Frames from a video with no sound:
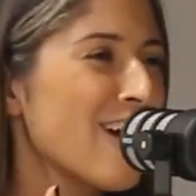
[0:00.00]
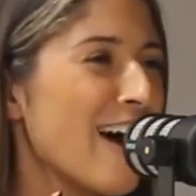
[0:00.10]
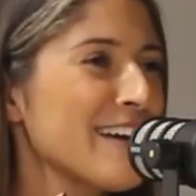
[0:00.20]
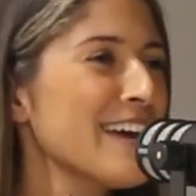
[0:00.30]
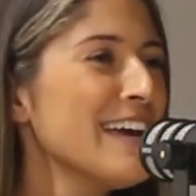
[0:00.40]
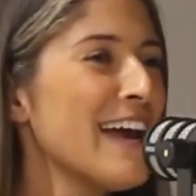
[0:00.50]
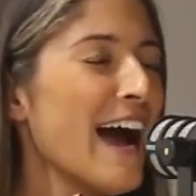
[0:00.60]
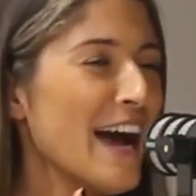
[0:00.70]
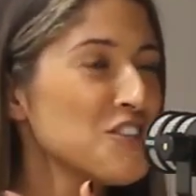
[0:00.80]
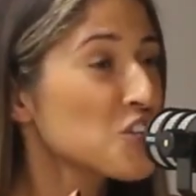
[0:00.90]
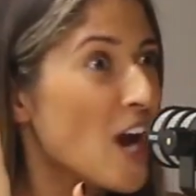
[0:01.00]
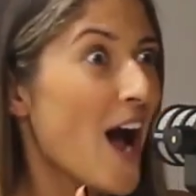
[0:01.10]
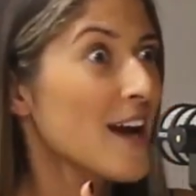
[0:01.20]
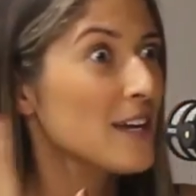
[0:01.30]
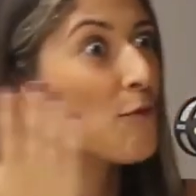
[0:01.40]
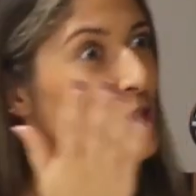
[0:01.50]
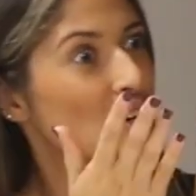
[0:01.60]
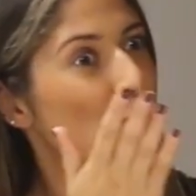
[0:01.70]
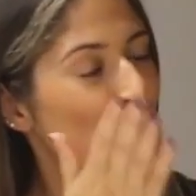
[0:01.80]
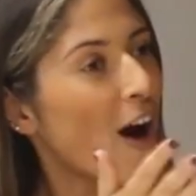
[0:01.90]
and you can't give
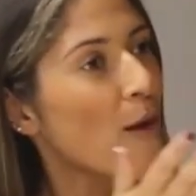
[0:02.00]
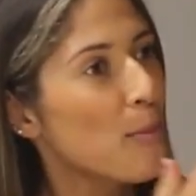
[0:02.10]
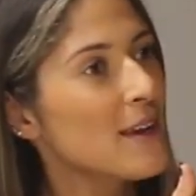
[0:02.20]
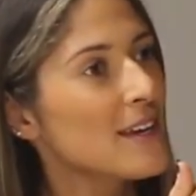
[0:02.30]
yourself 5